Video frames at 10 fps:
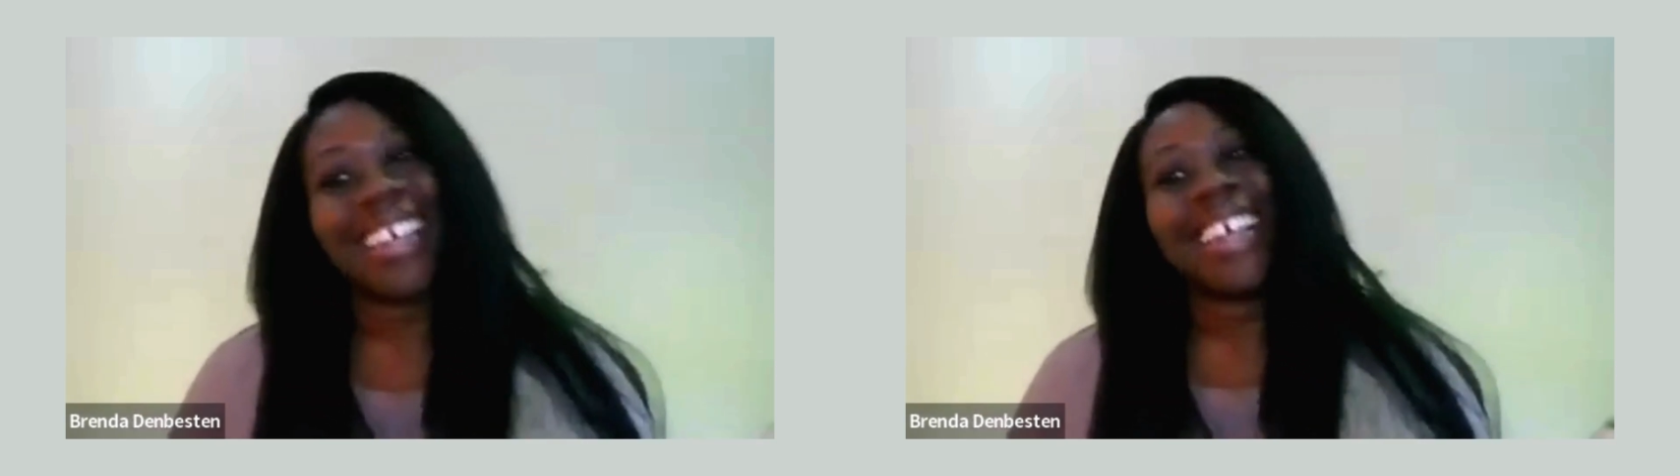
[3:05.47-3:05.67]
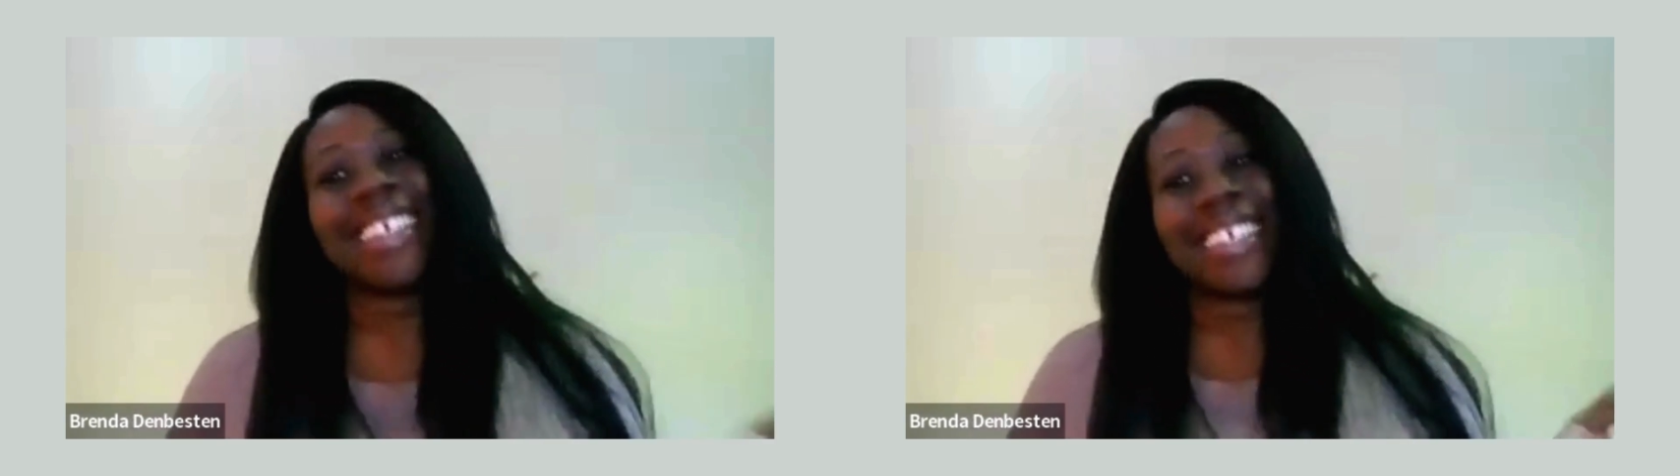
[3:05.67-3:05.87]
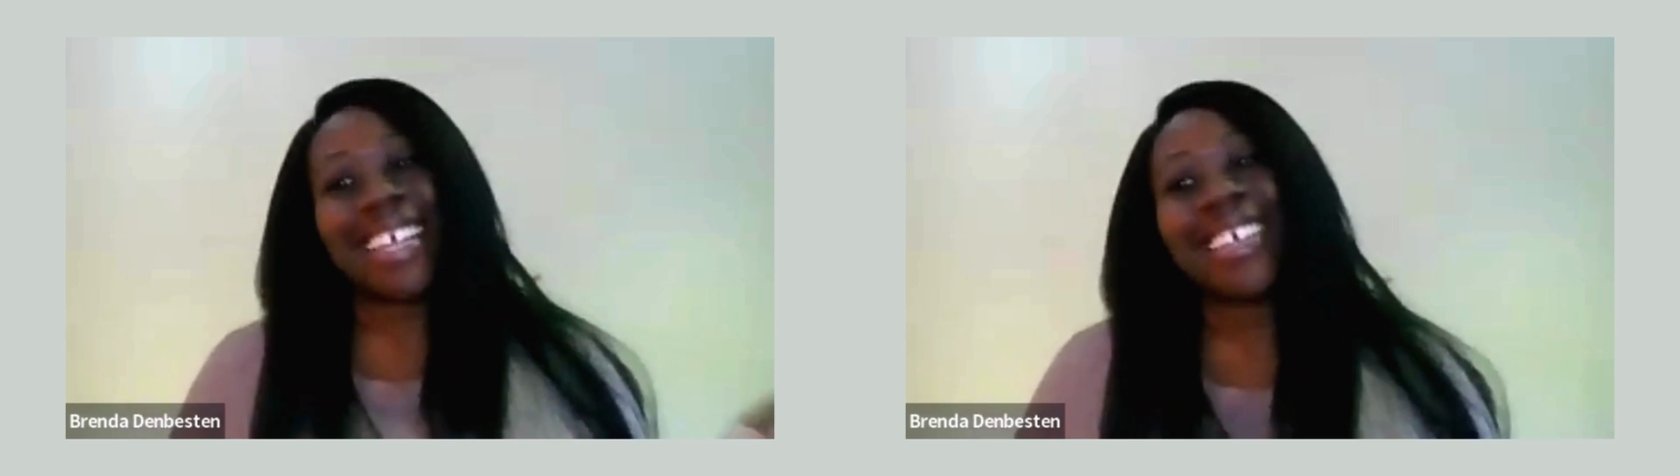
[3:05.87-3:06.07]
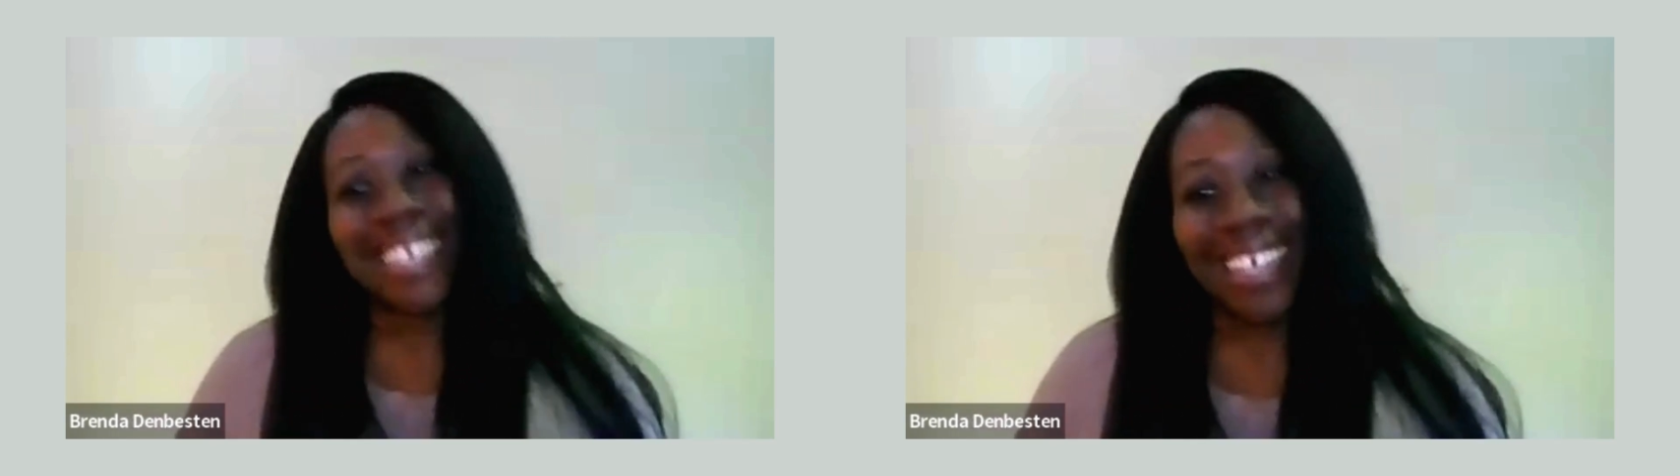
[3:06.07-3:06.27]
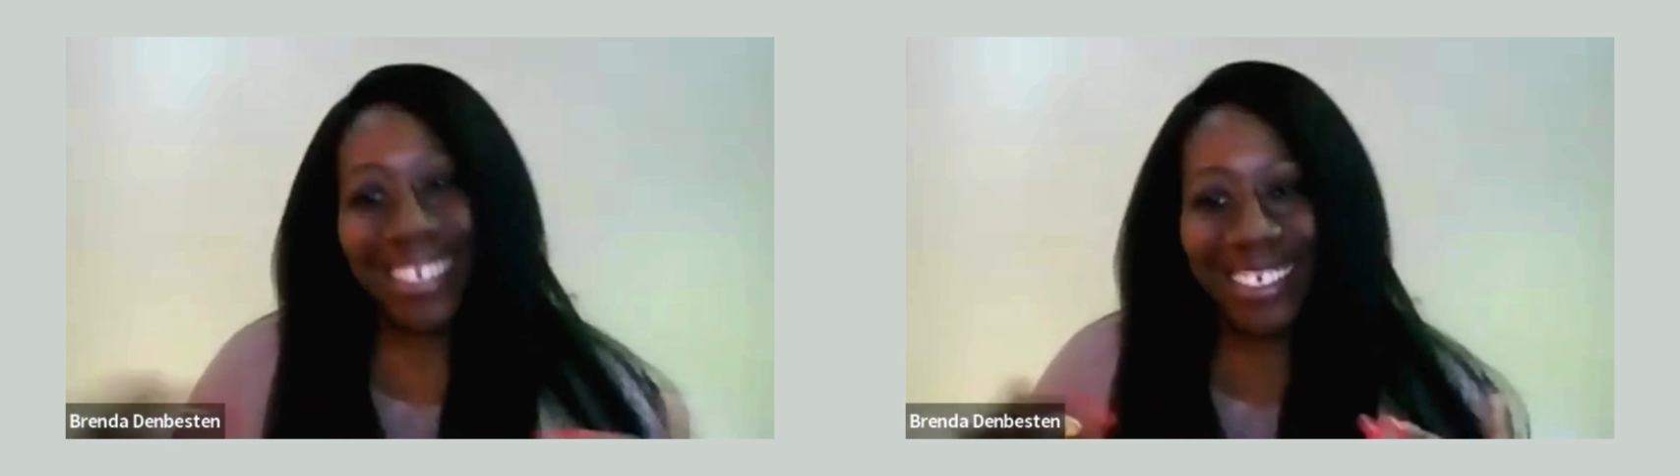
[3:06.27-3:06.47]
it sounds
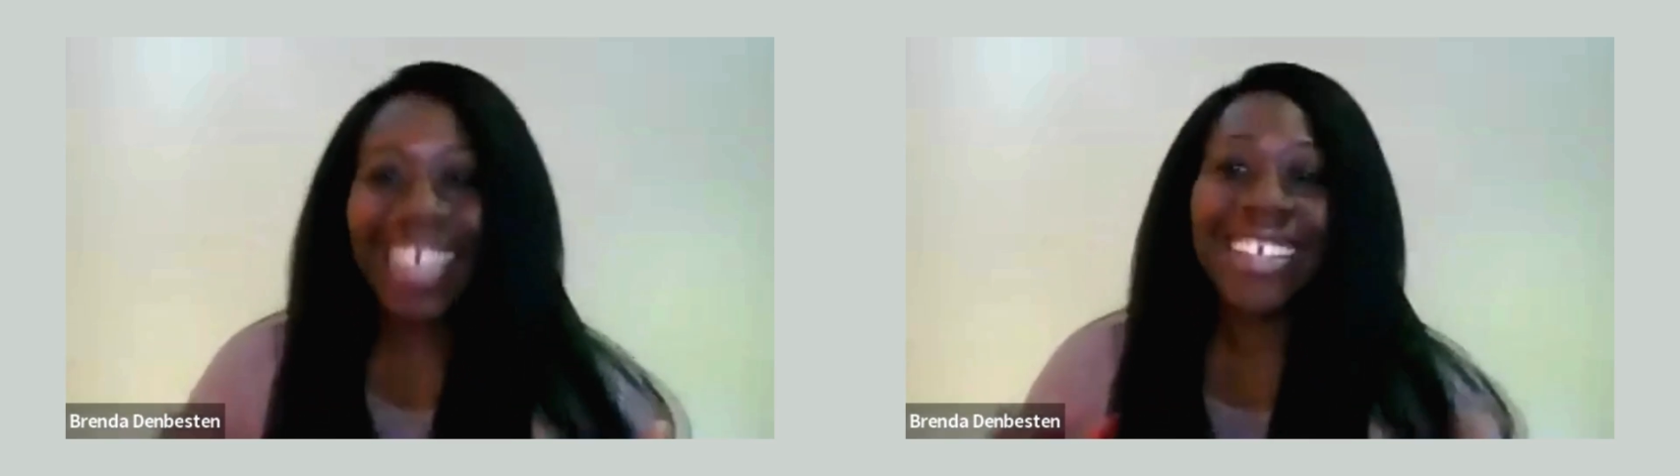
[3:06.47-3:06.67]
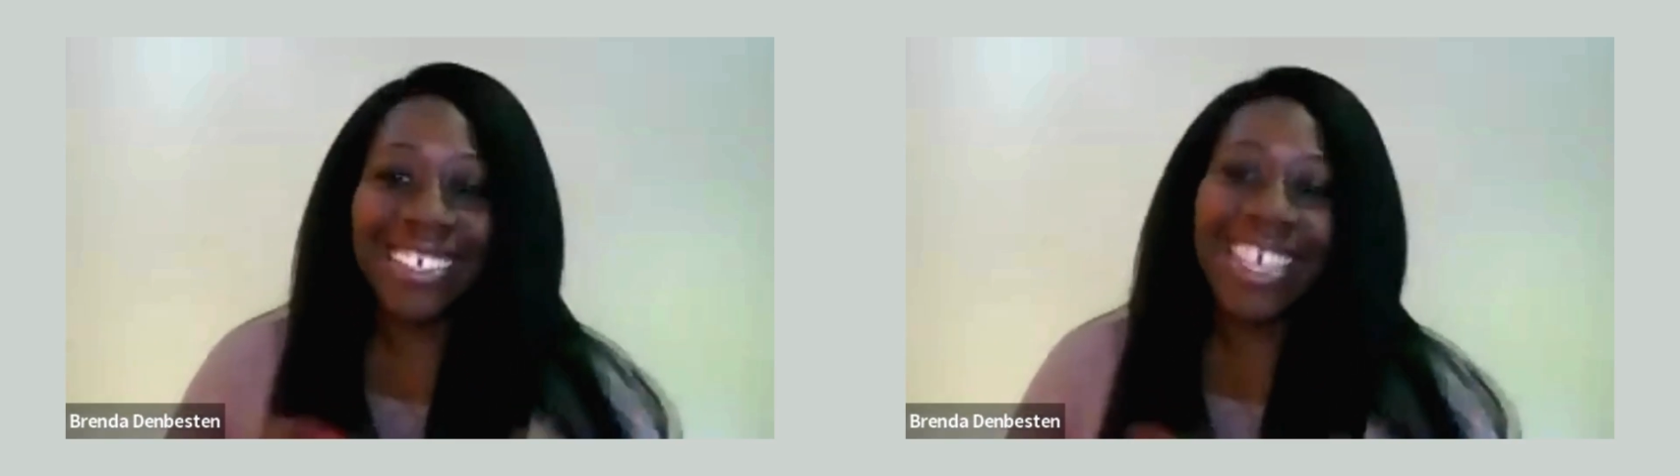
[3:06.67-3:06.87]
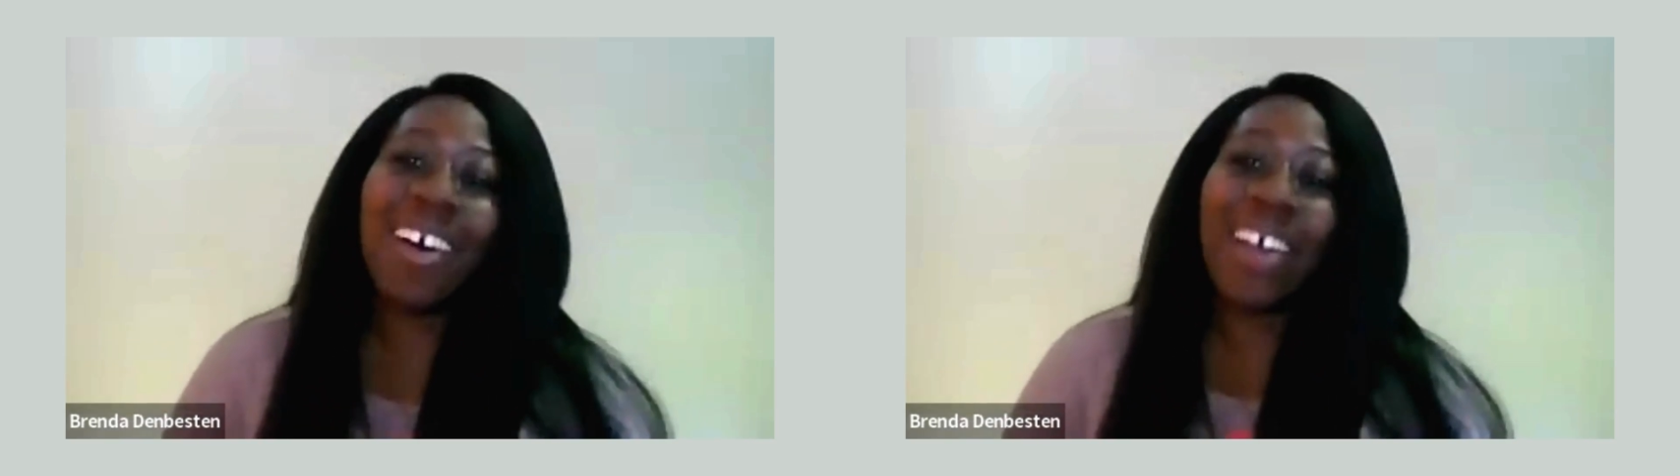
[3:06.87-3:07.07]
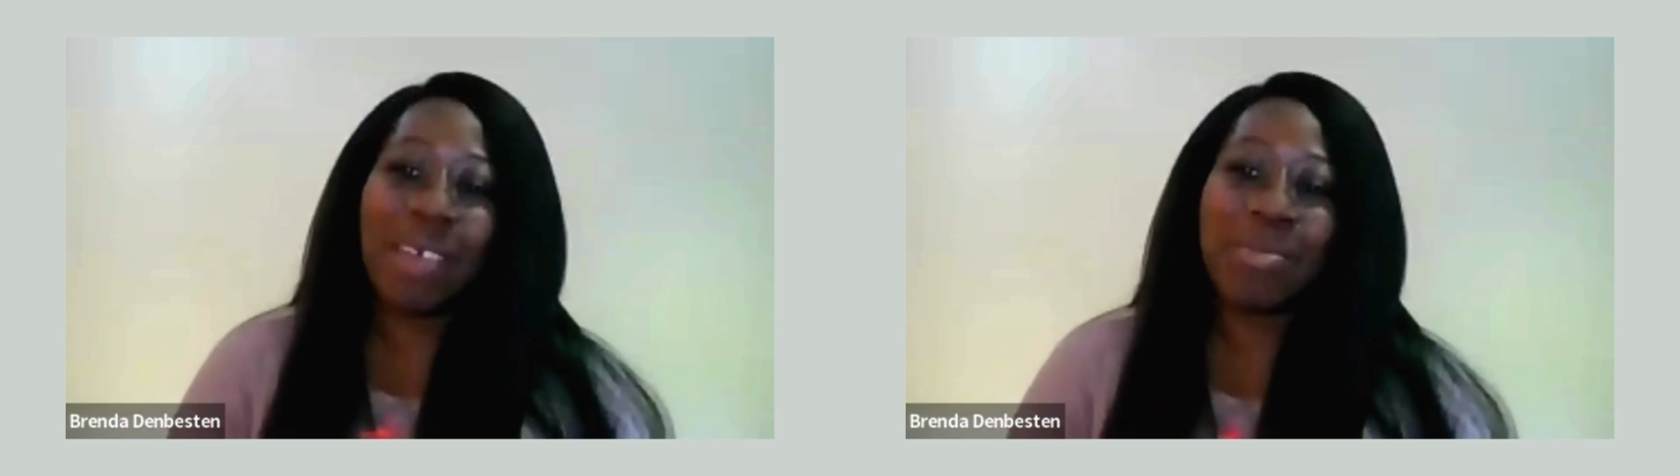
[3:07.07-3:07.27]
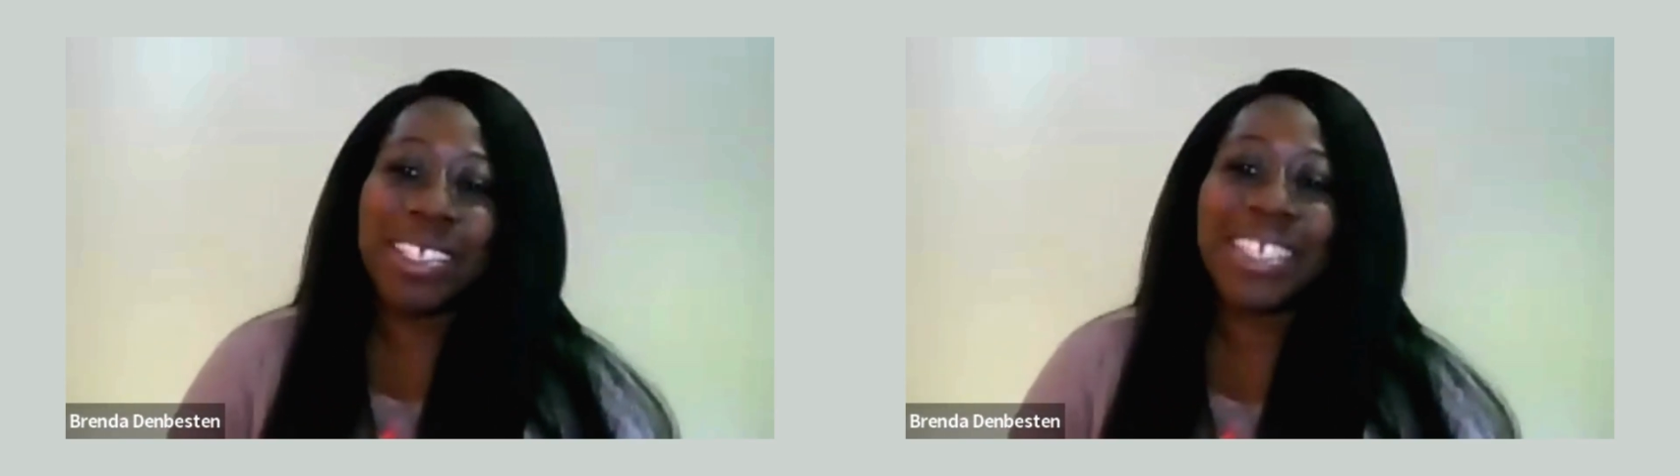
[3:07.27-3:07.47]
like changing our habits